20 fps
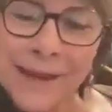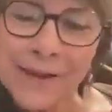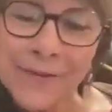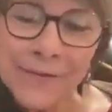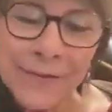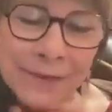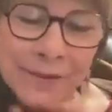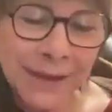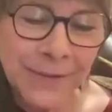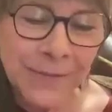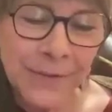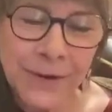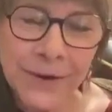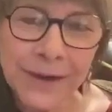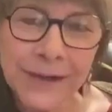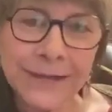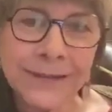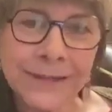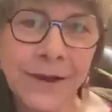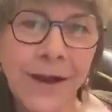everything we're
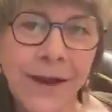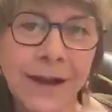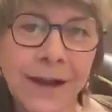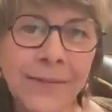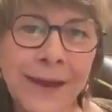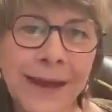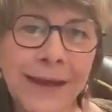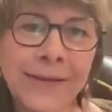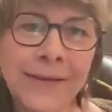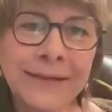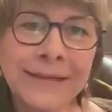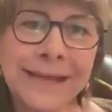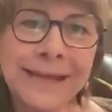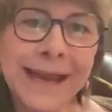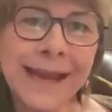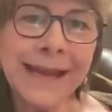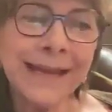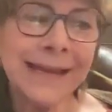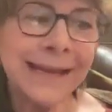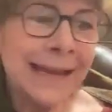going to talk about
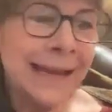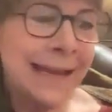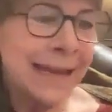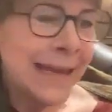tonight.